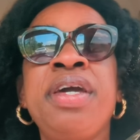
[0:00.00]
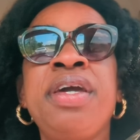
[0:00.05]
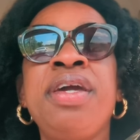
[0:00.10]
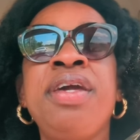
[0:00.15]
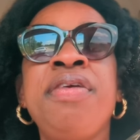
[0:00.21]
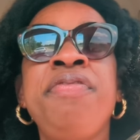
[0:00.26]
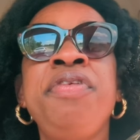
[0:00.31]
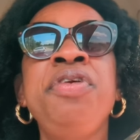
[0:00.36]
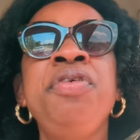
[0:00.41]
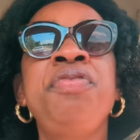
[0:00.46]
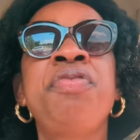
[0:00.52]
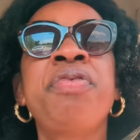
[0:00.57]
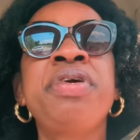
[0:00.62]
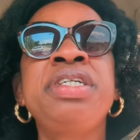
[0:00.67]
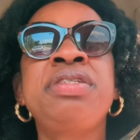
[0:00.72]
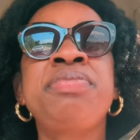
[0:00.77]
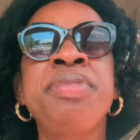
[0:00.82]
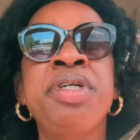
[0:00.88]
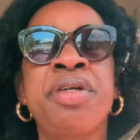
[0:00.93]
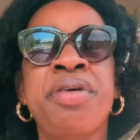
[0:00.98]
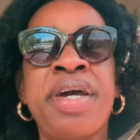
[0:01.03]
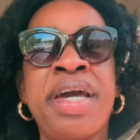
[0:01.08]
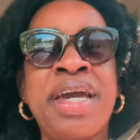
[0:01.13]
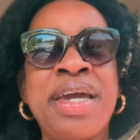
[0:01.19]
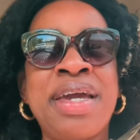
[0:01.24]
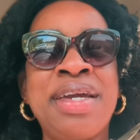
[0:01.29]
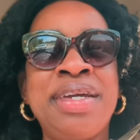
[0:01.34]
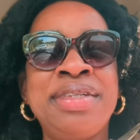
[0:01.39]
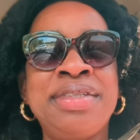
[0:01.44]
if you've reached middle
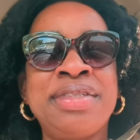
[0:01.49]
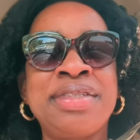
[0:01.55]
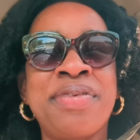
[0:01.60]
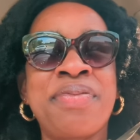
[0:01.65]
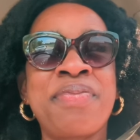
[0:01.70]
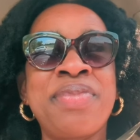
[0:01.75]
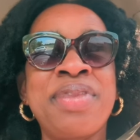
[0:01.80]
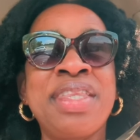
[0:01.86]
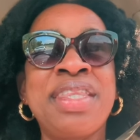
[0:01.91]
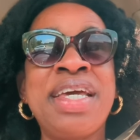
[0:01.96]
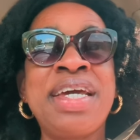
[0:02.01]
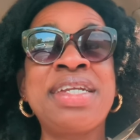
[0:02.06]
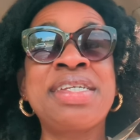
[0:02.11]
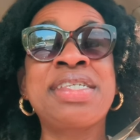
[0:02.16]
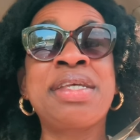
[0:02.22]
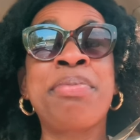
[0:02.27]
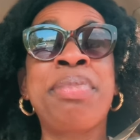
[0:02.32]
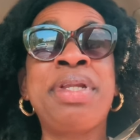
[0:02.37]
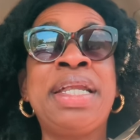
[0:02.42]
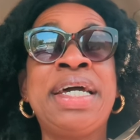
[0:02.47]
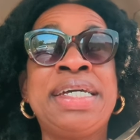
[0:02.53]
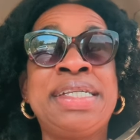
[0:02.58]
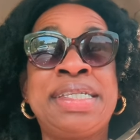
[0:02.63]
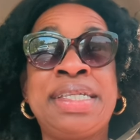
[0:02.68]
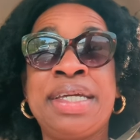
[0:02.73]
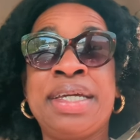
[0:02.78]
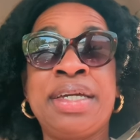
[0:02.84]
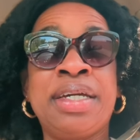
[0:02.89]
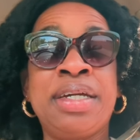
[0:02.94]
age, that is a
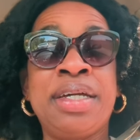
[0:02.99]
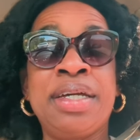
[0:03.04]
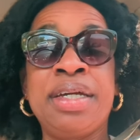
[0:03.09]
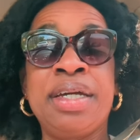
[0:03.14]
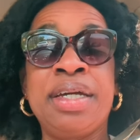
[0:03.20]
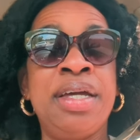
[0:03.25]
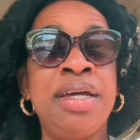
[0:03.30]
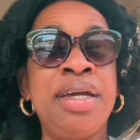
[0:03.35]
blessing.